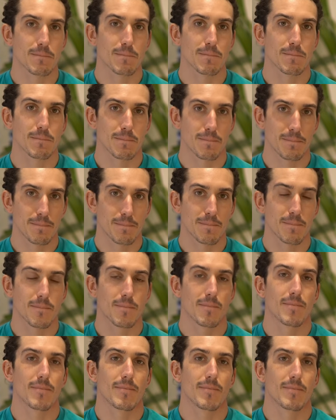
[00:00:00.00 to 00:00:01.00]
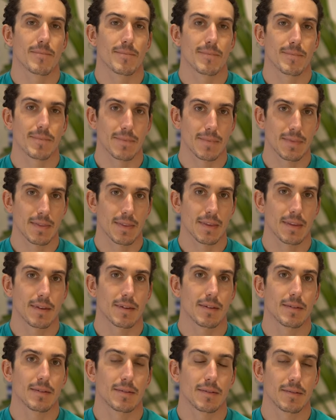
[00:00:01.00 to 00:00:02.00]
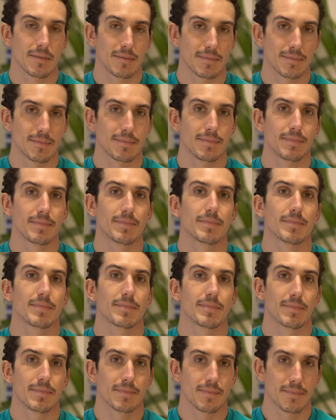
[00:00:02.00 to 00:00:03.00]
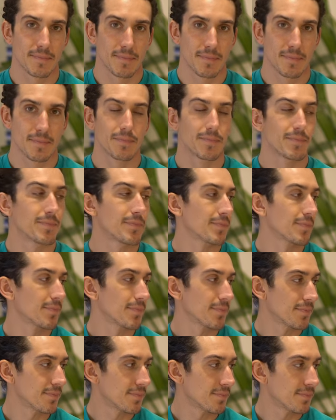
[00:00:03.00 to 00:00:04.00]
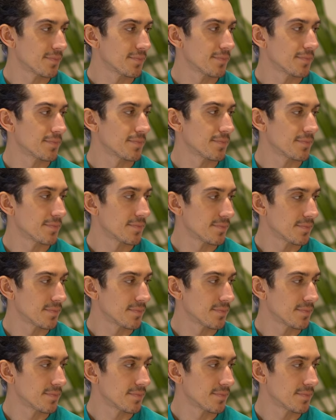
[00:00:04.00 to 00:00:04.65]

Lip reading: (silent)